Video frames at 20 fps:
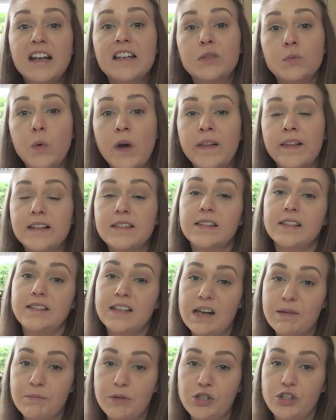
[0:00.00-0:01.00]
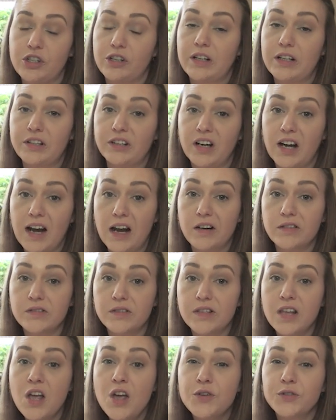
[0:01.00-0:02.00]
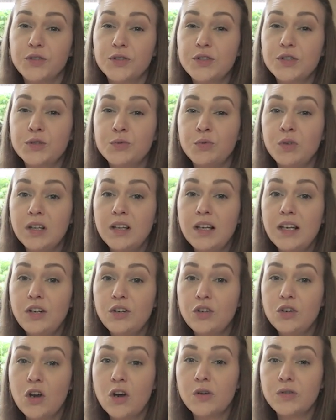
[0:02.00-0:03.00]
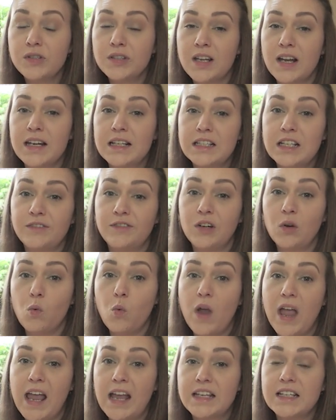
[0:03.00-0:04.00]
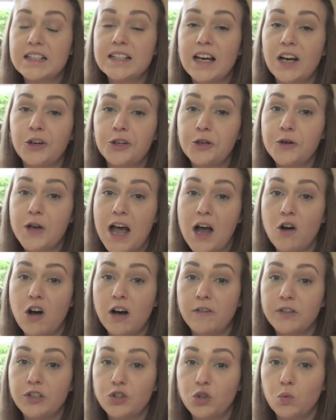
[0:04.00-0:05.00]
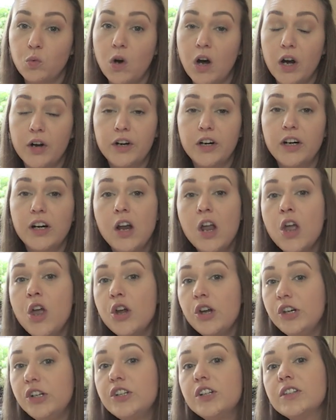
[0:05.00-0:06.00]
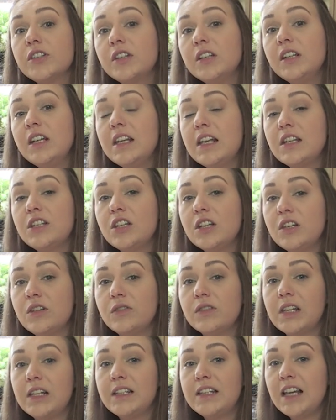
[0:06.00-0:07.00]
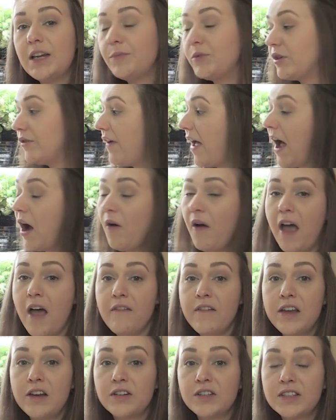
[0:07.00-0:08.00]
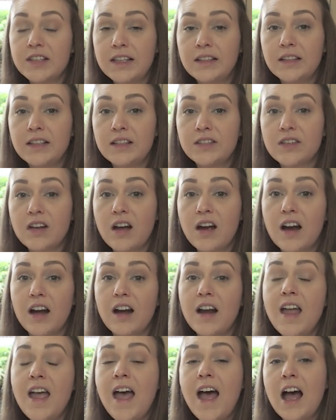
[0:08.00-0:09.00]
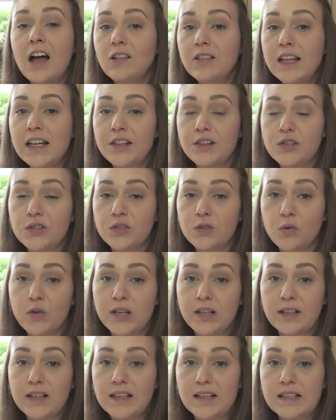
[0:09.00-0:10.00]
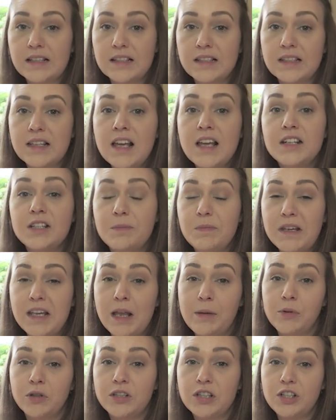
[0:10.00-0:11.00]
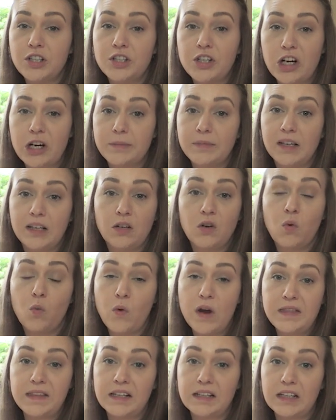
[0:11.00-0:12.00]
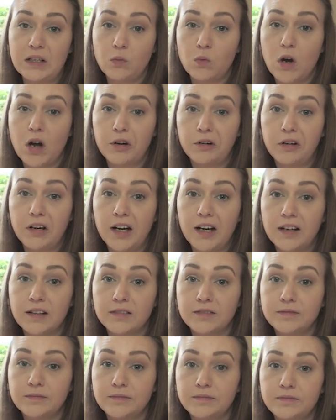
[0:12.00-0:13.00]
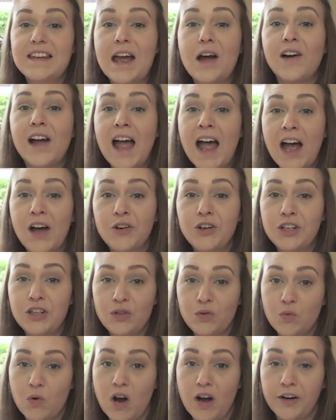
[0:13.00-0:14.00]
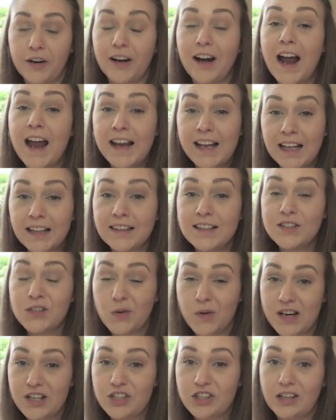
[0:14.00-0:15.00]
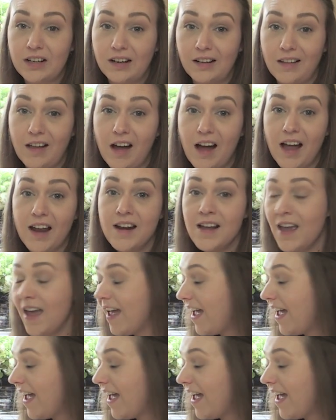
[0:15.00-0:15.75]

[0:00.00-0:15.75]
as well as the temperature in your house. So there's really no scientific way to tell you how often to water. You're just going to need to use the tips of how heavy your seedlings are, how light the soil is to be able to determine when they need watering. Now, how do you water? I get this question a lot.